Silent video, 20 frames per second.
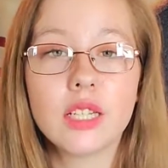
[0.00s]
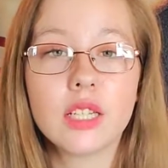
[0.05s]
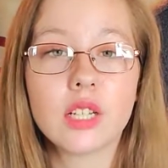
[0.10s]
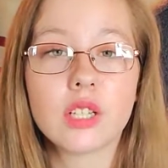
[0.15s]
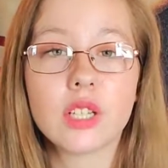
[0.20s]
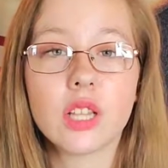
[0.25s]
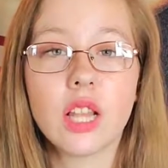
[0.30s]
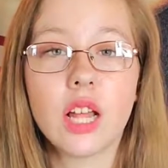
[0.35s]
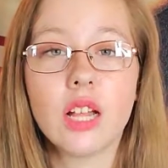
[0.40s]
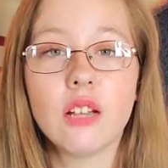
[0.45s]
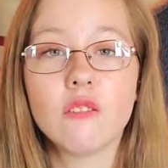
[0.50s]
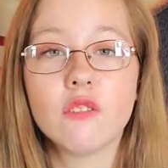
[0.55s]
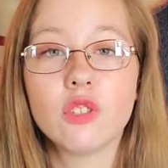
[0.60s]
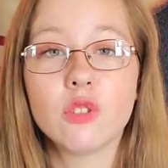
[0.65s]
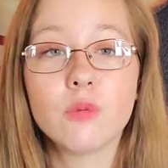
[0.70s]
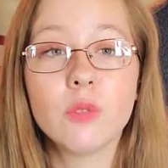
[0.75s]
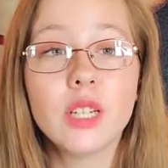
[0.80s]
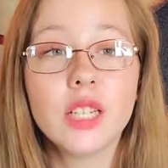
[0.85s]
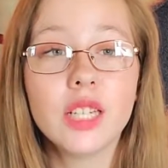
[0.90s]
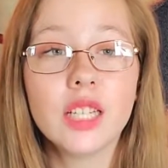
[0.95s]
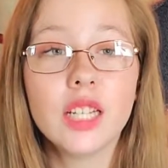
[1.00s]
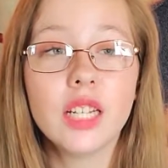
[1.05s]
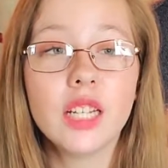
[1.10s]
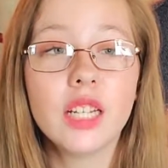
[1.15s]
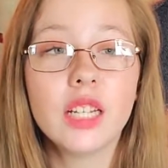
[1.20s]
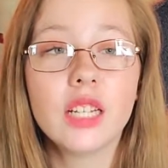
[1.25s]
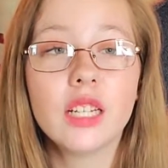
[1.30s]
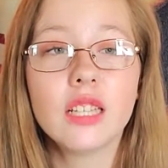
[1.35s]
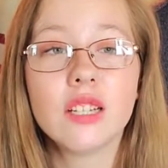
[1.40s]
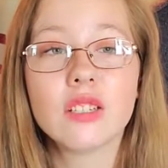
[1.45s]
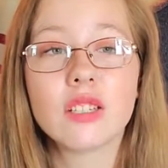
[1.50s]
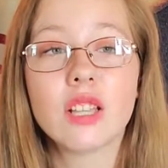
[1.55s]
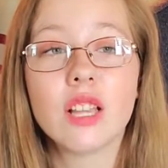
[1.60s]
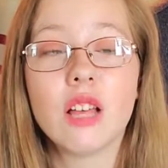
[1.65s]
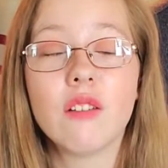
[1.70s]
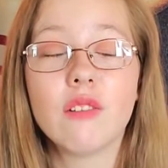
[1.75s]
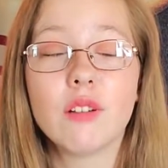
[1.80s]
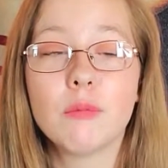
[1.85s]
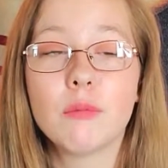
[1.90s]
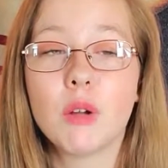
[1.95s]
there's a lot of drinking, there's a
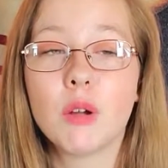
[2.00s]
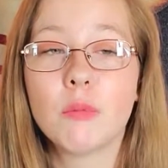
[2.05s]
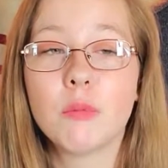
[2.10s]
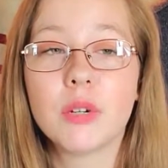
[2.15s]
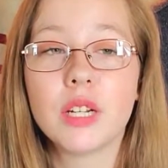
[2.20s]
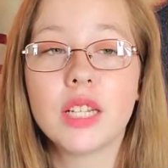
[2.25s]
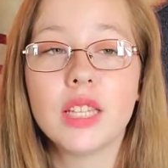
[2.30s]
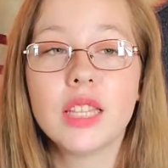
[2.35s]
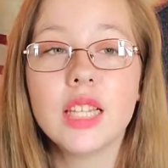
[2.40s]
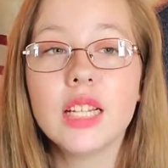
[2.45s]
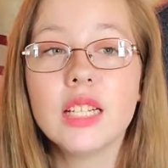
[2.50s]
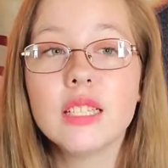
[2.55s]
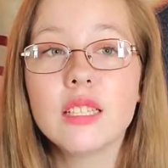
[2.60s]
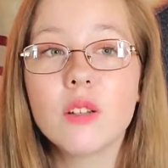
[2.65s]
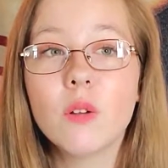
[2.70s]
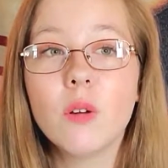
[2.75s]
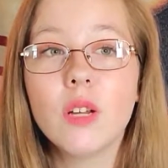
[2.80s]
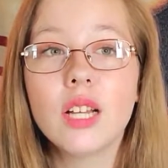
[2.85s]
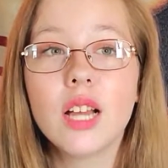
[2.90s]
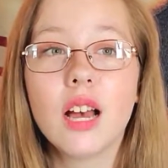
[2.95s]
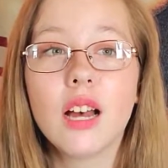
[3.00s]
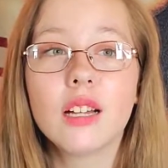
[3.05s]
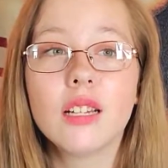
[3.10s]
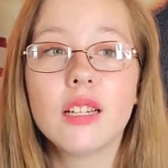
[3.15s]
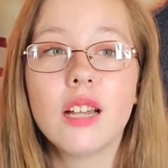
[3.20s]
lot of inappropriate things going on,